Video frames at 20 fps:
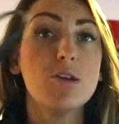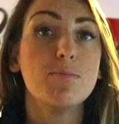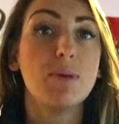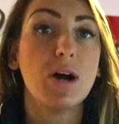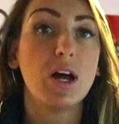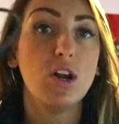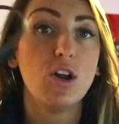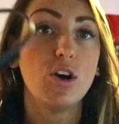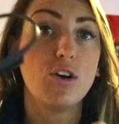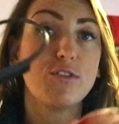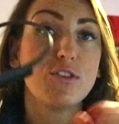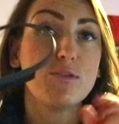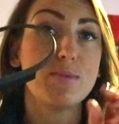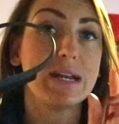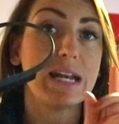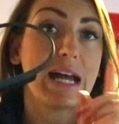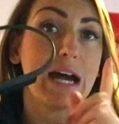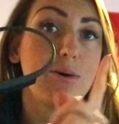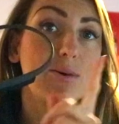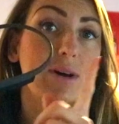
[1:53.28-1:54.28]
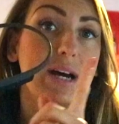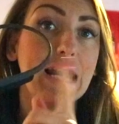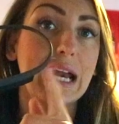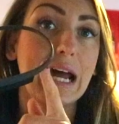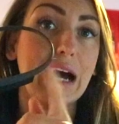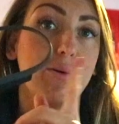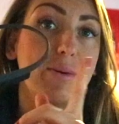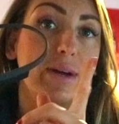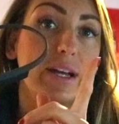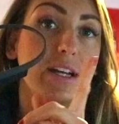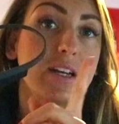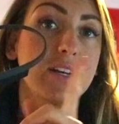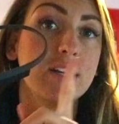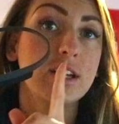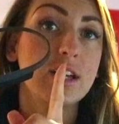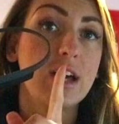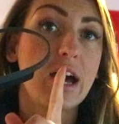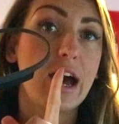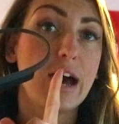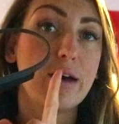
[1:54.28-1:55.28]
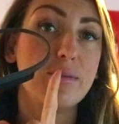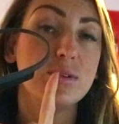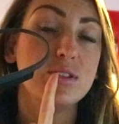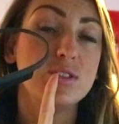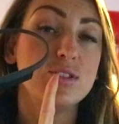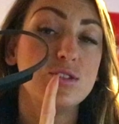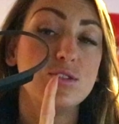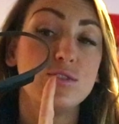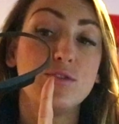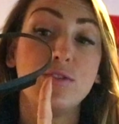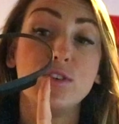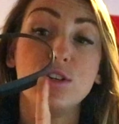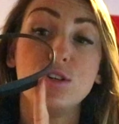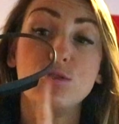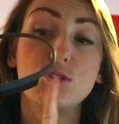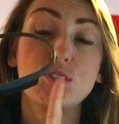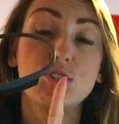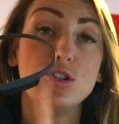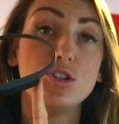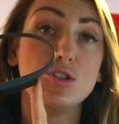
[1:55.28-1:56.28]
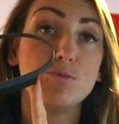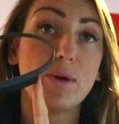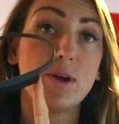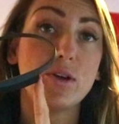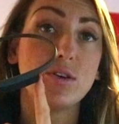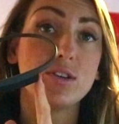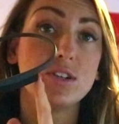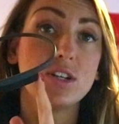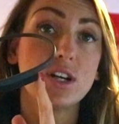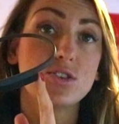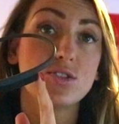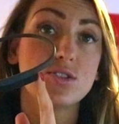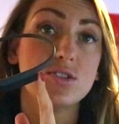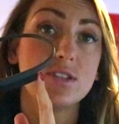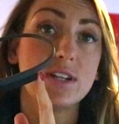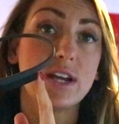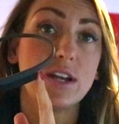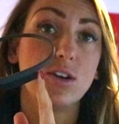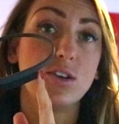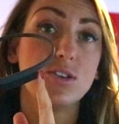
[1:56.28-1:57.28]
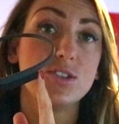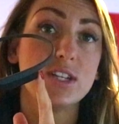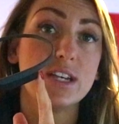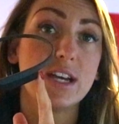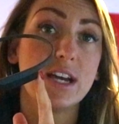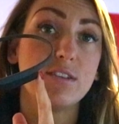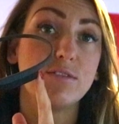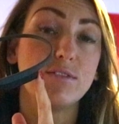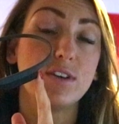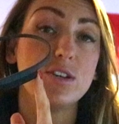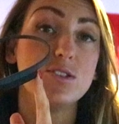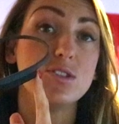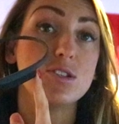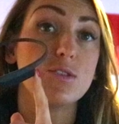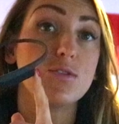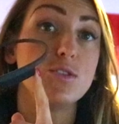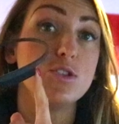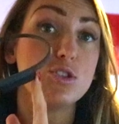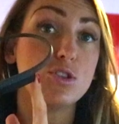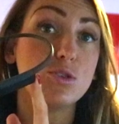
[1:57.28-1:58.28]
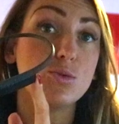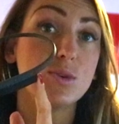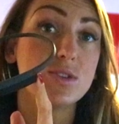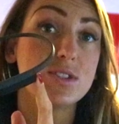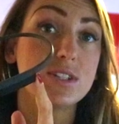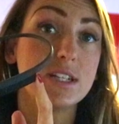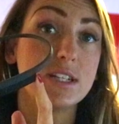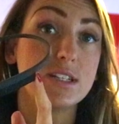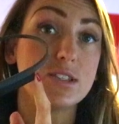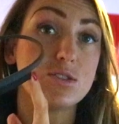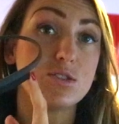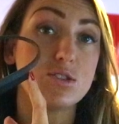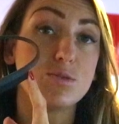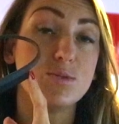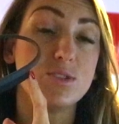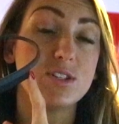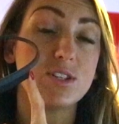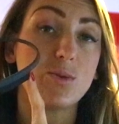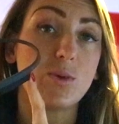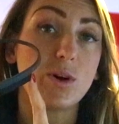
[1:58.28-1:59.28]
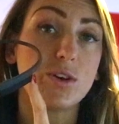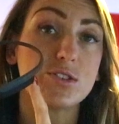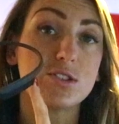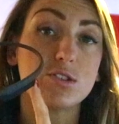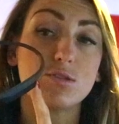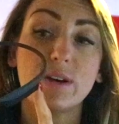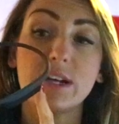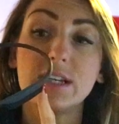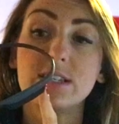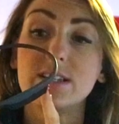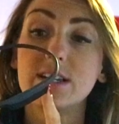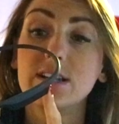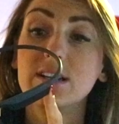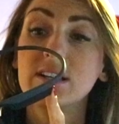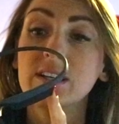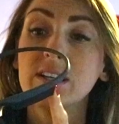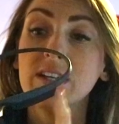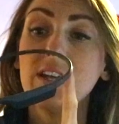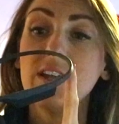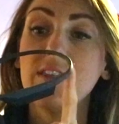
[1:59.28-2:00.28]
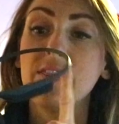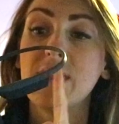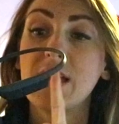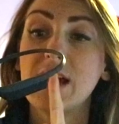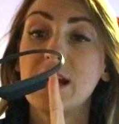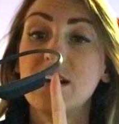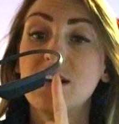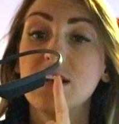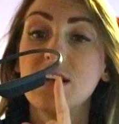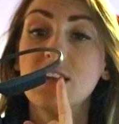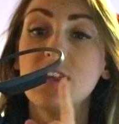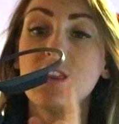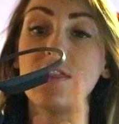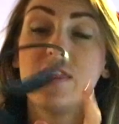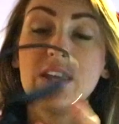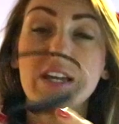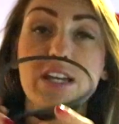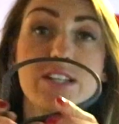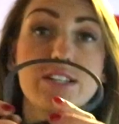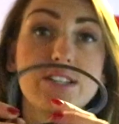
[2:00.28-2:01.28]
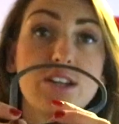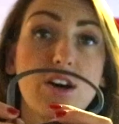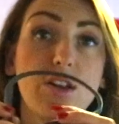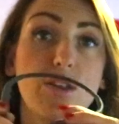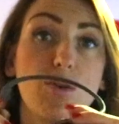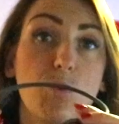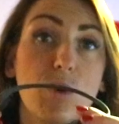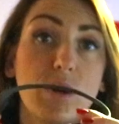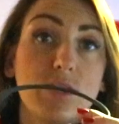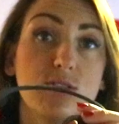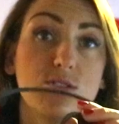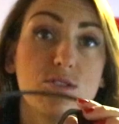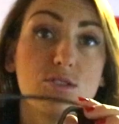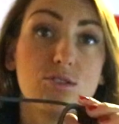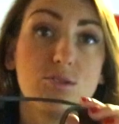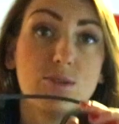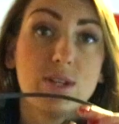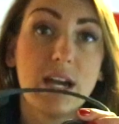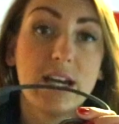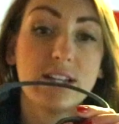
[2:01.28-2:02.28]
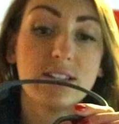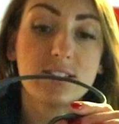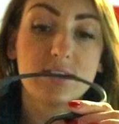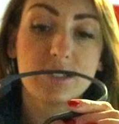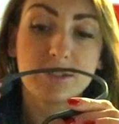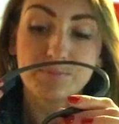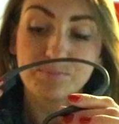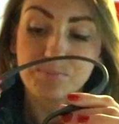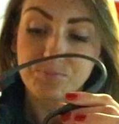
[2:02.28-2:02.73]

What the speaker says: but a lot of them are now allowing for you to use bone conduction technology headphones. So if you do want to listen to music whilst you're racing, then these are the ones to get.